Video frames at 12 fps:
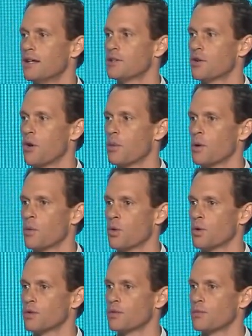to grow up in a
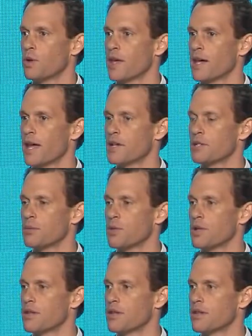world can actually
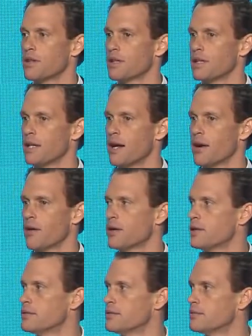breathe the clean air
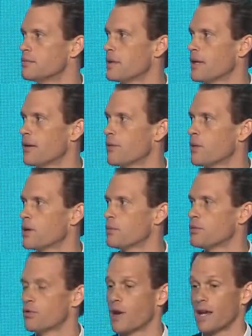and have a way to
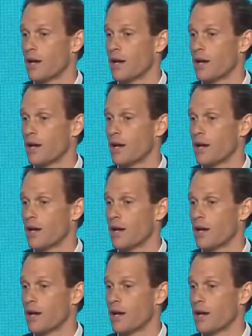move around.